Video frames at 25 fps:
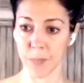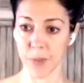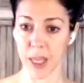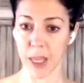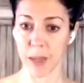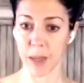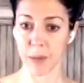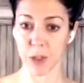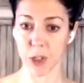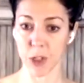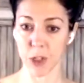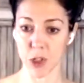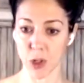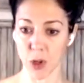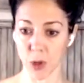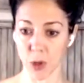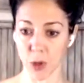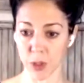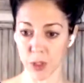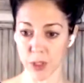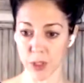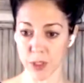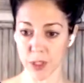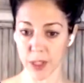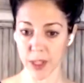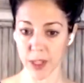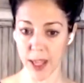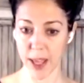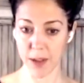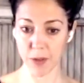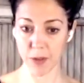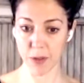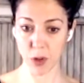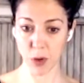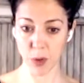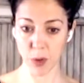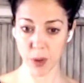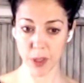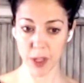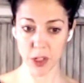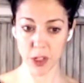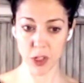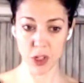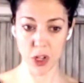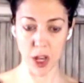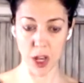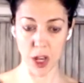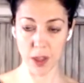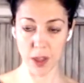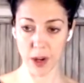Keep the shoulders level with
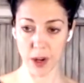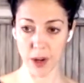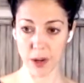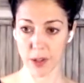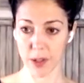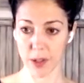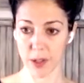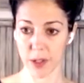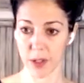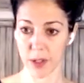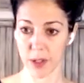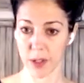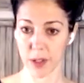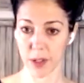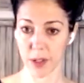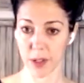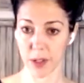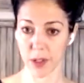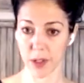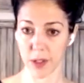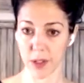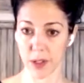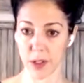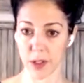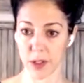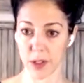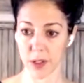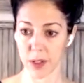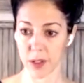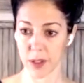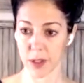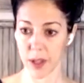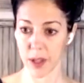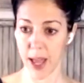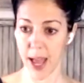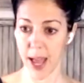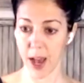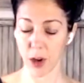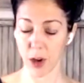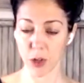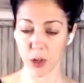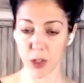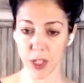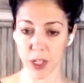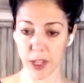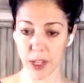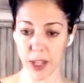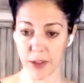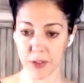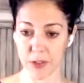each other.
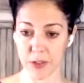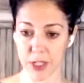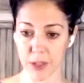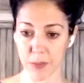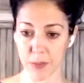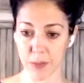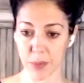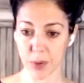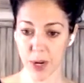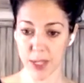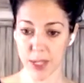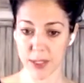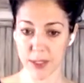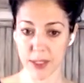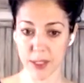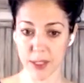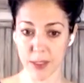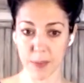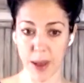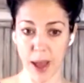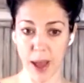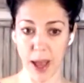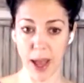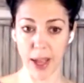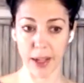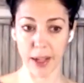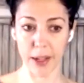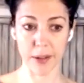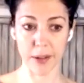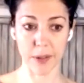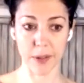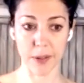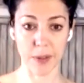Outer left hip presses back.